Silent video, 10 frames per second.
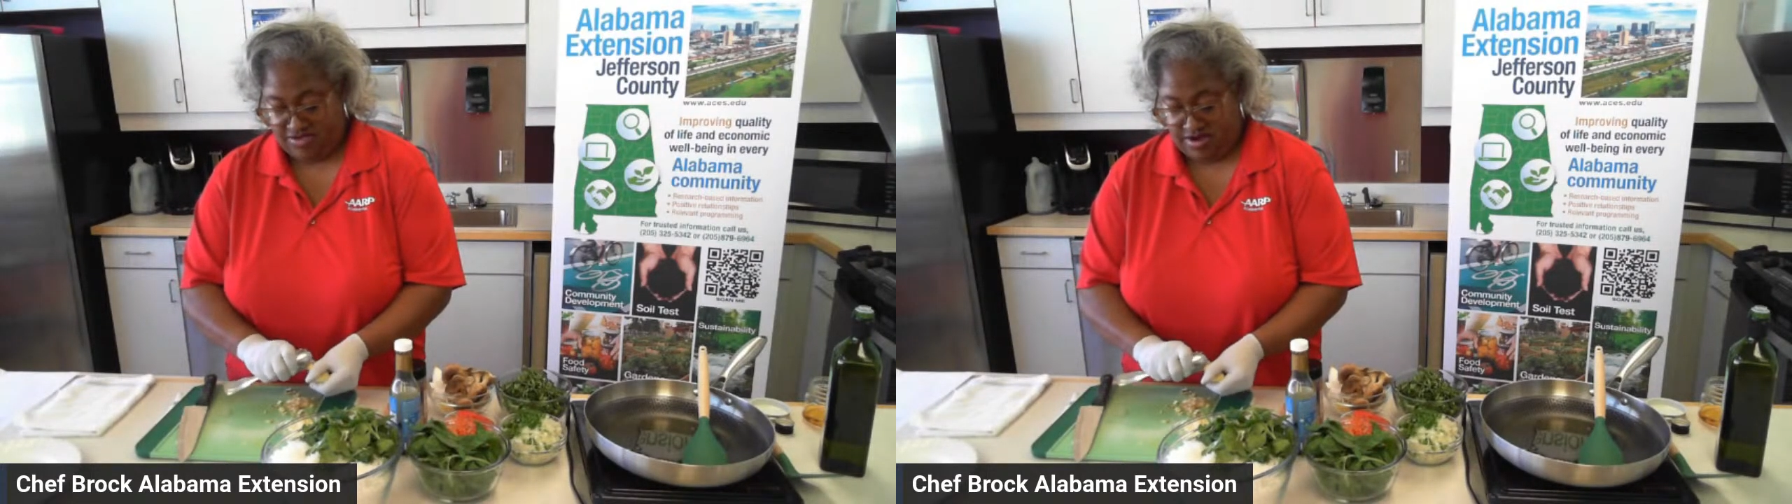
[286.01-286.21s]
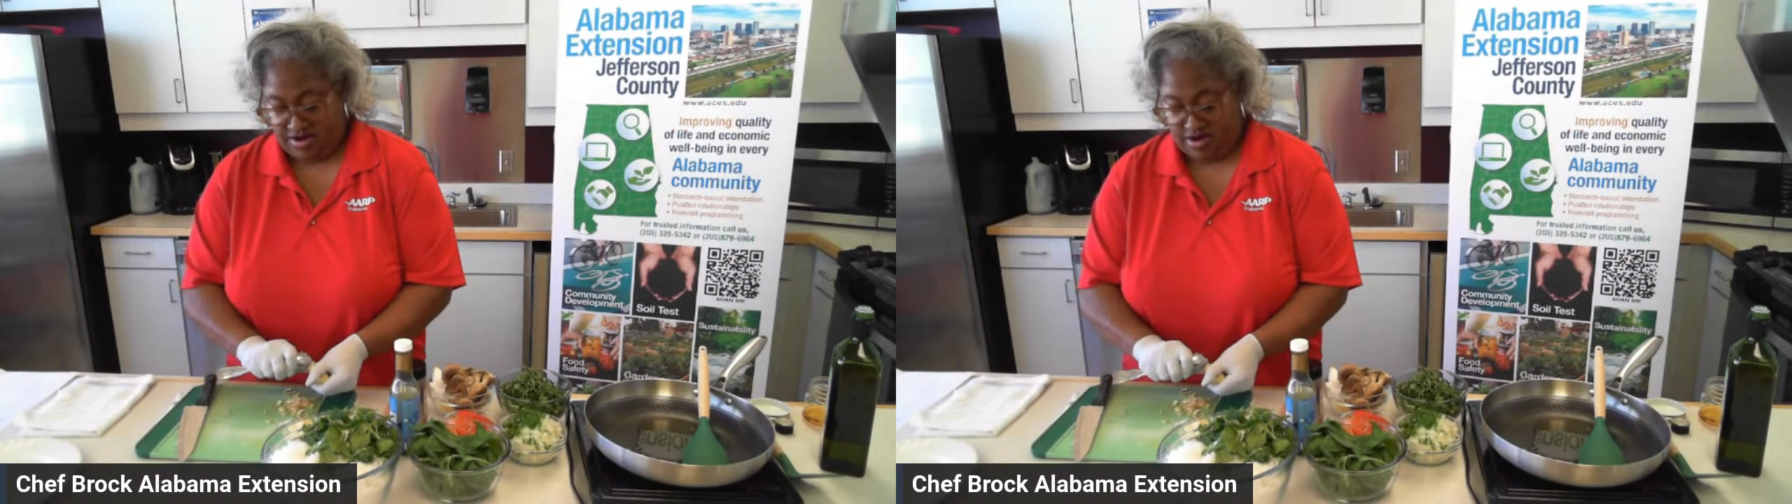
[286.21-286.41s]

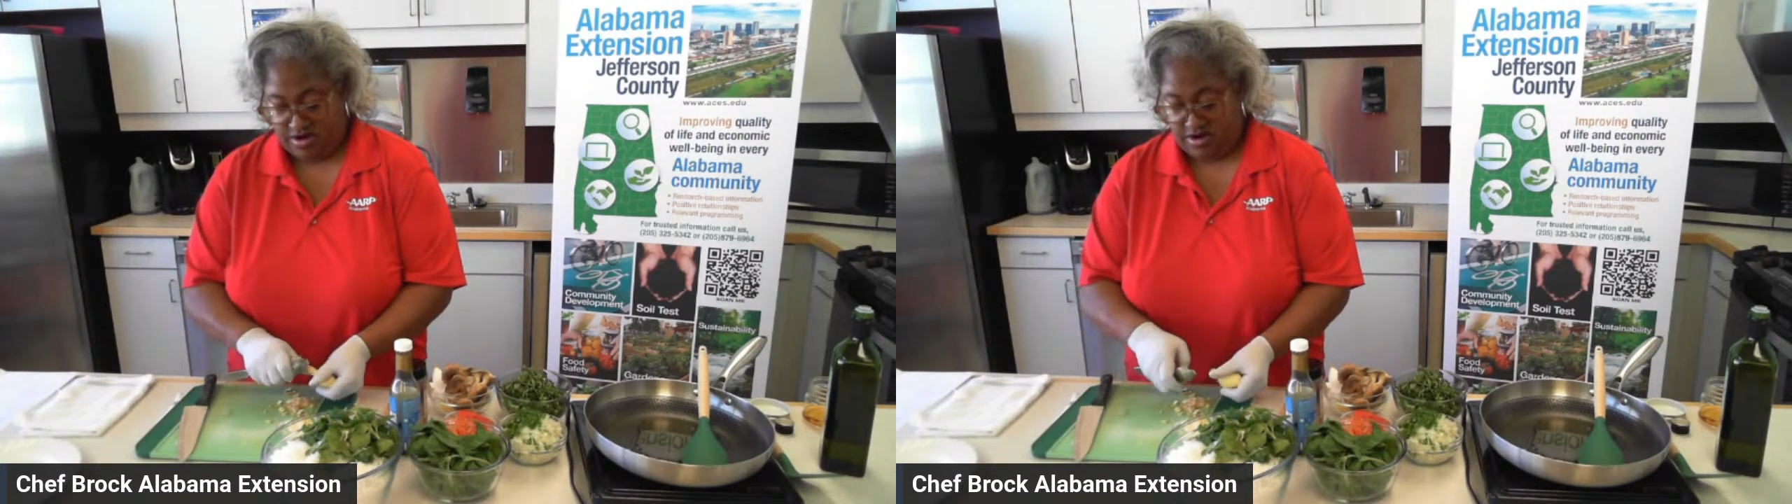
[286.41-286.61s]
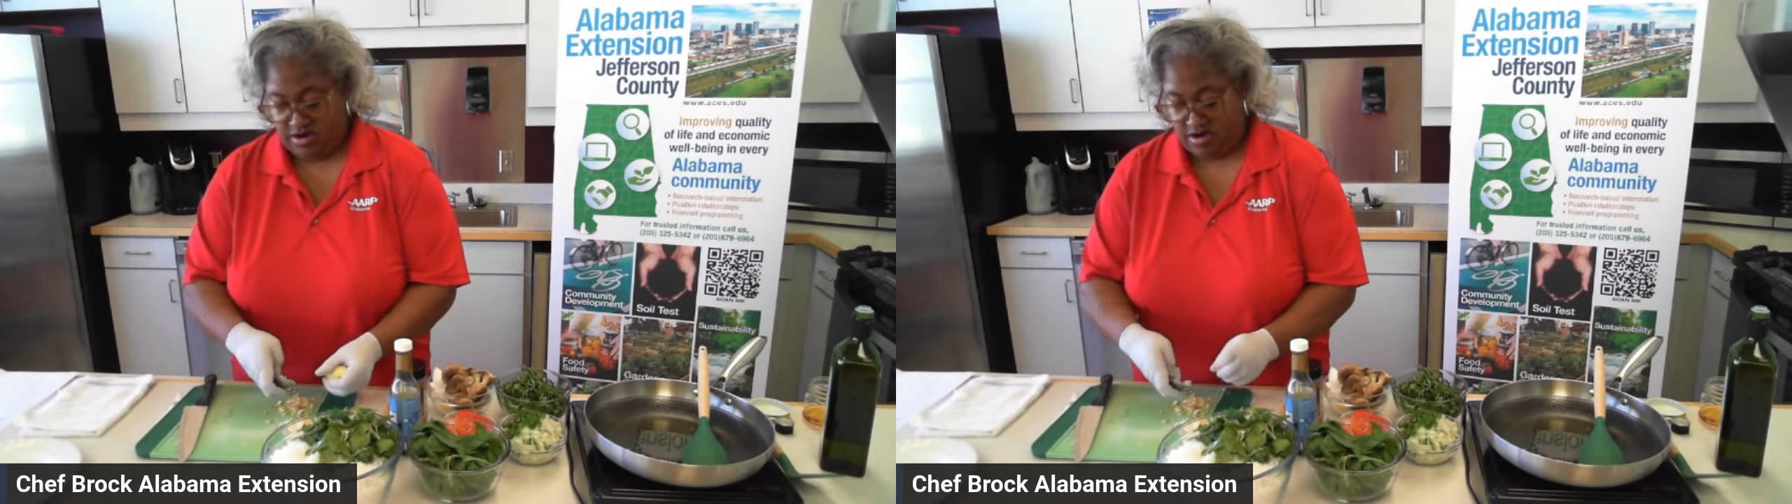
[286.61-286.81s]
there
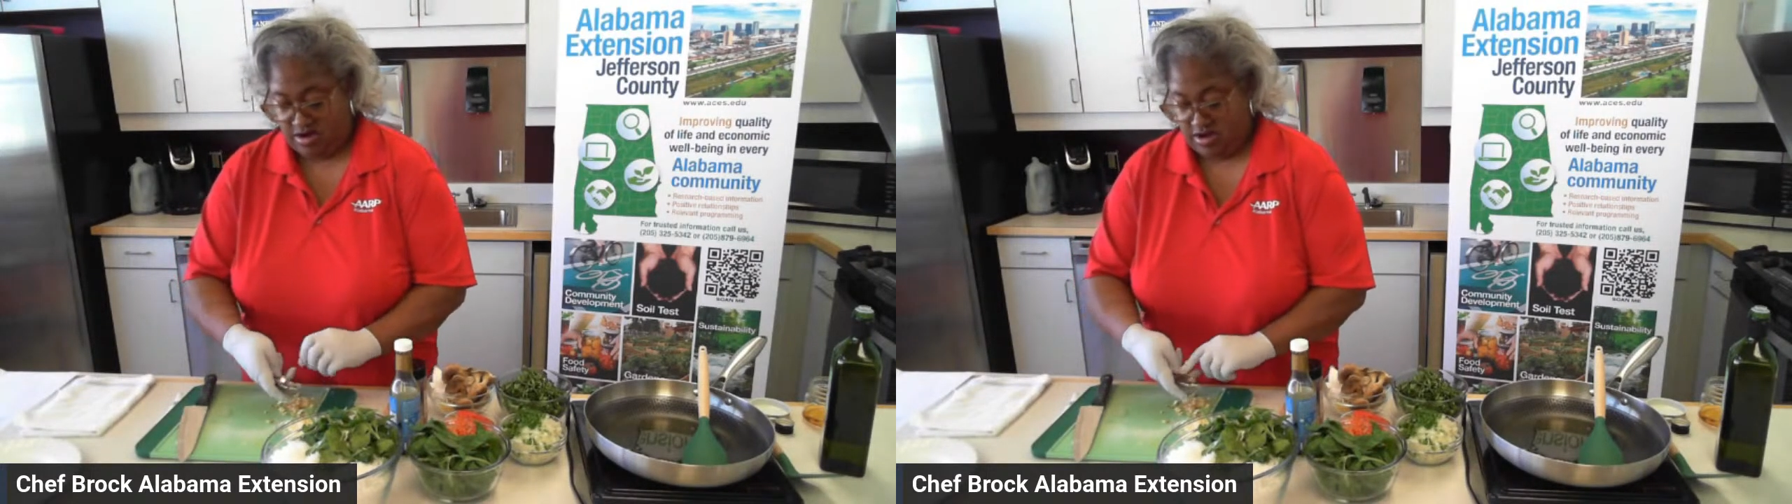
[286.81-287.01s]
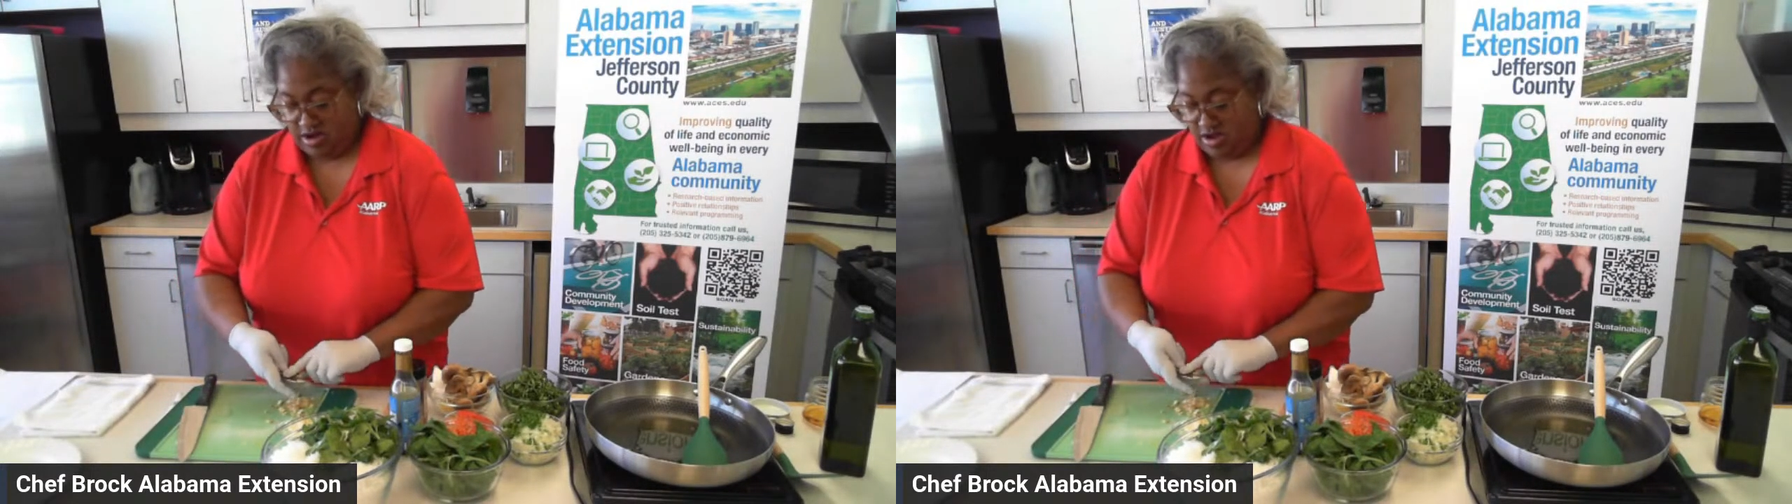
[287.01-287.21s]

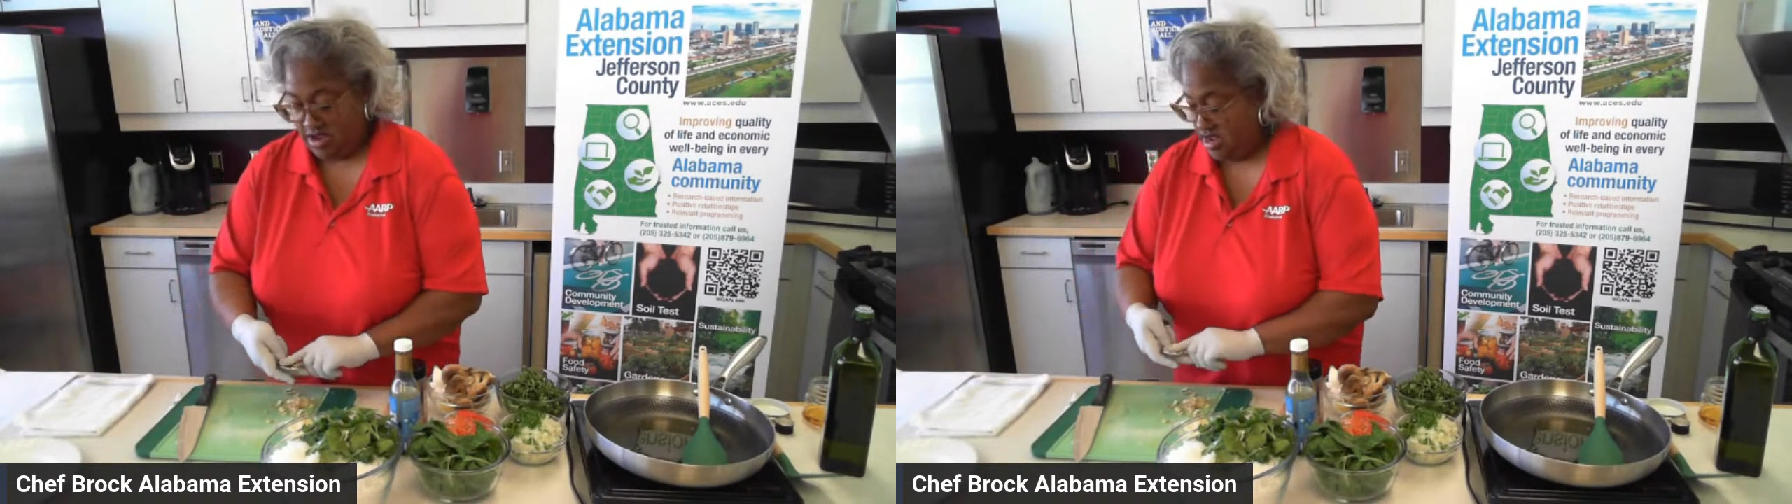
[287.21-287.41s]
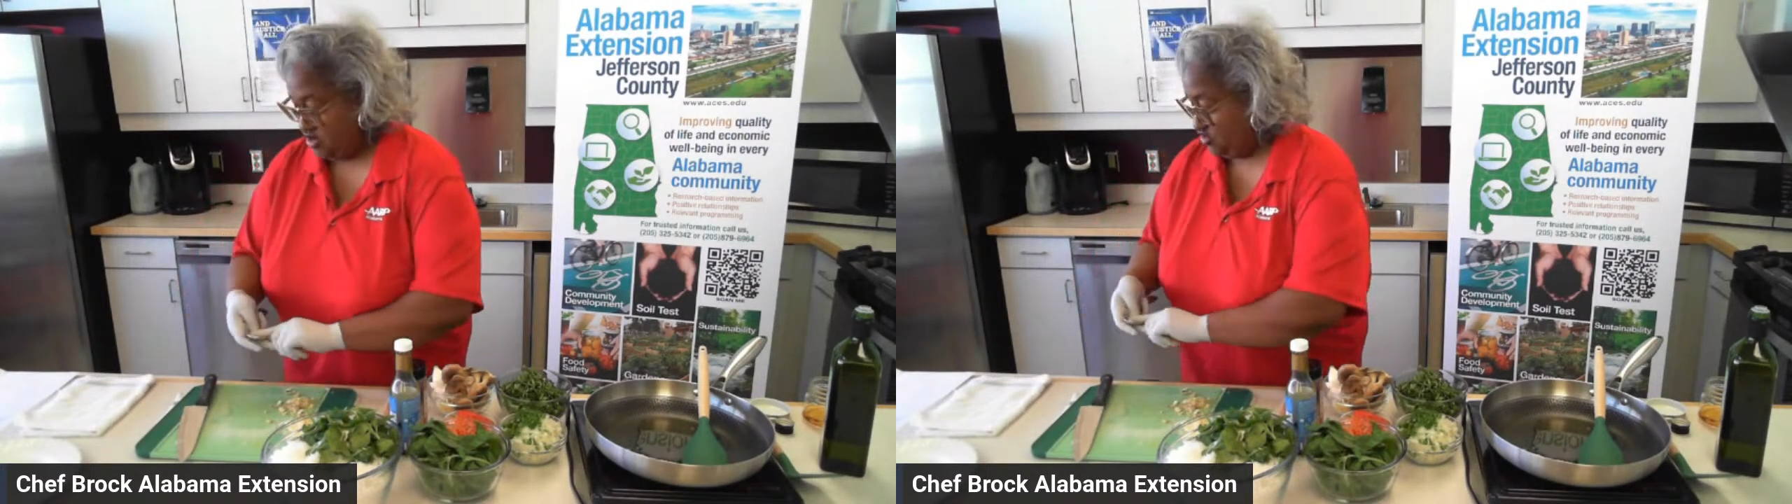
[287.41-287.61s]

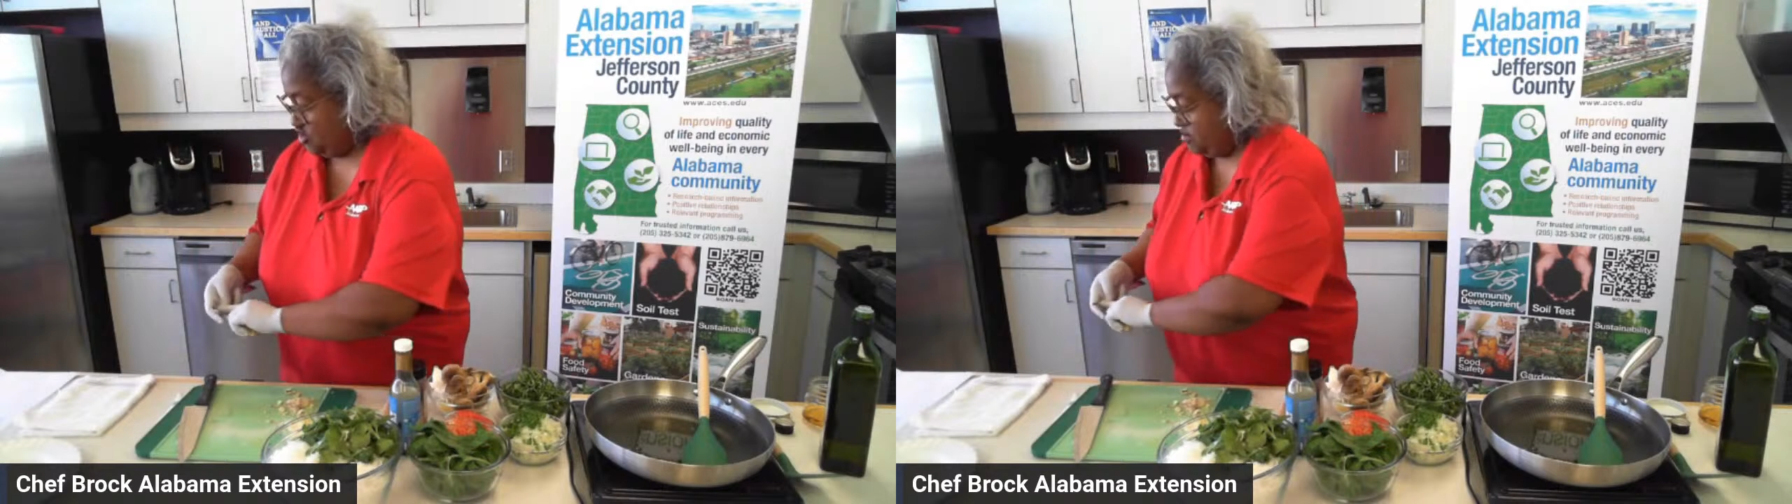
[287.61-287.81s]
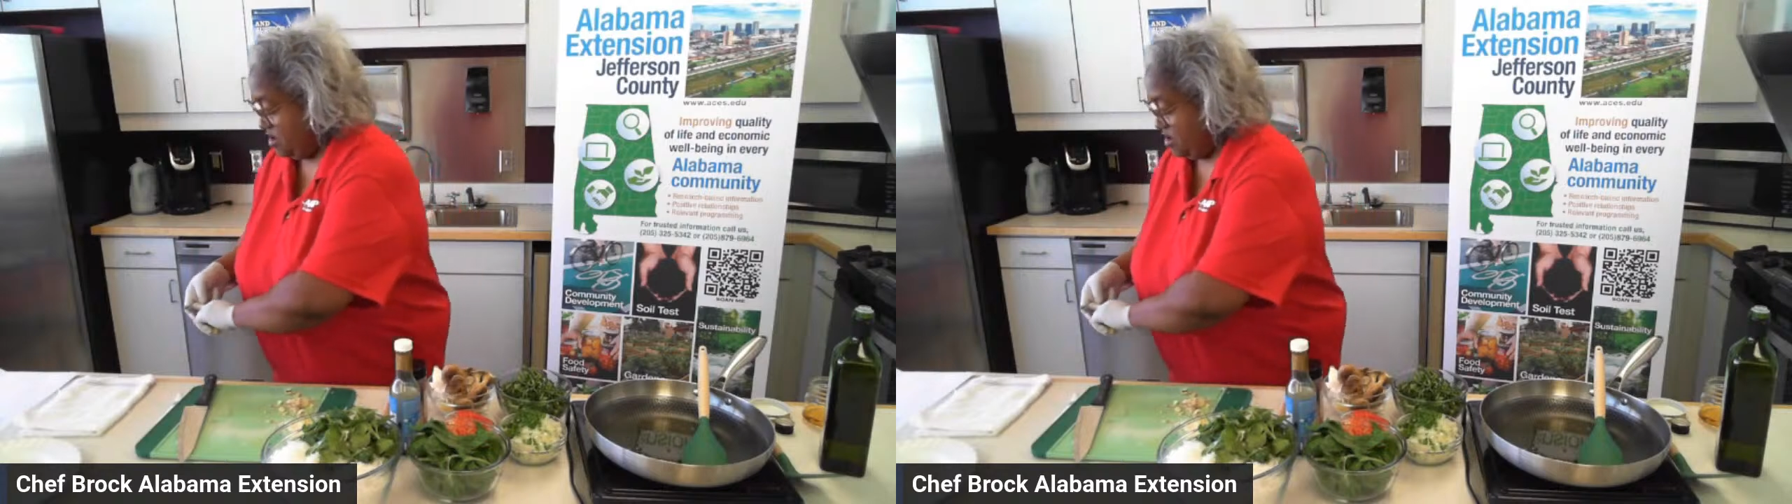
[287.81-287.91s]
and trim